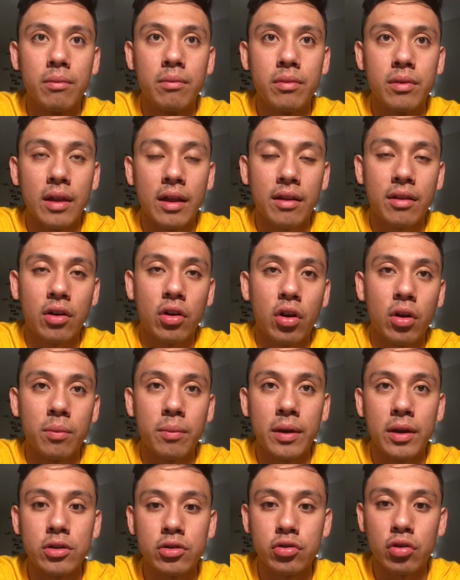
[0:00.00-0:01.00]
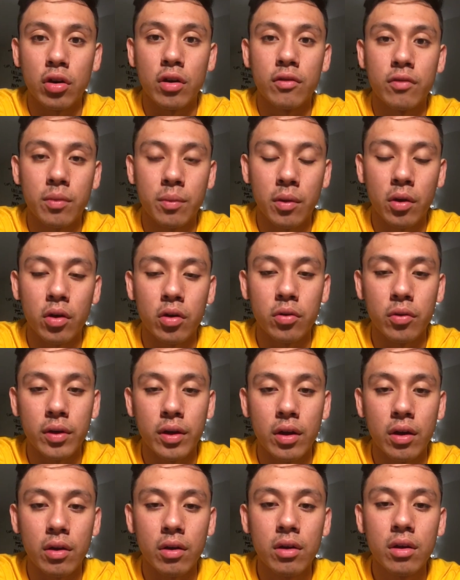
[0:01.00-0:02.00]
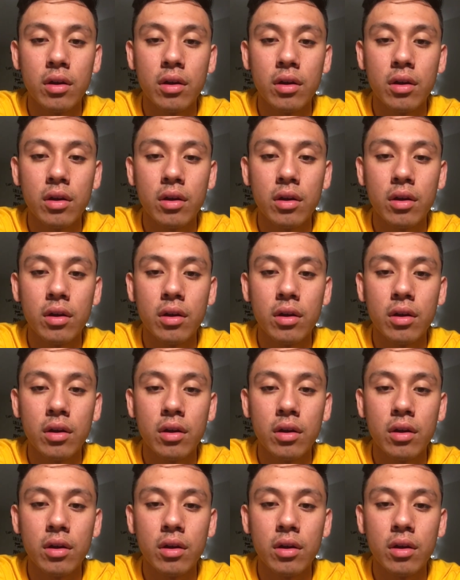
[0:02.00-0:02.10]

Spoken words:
less current being drawn from the Arduino.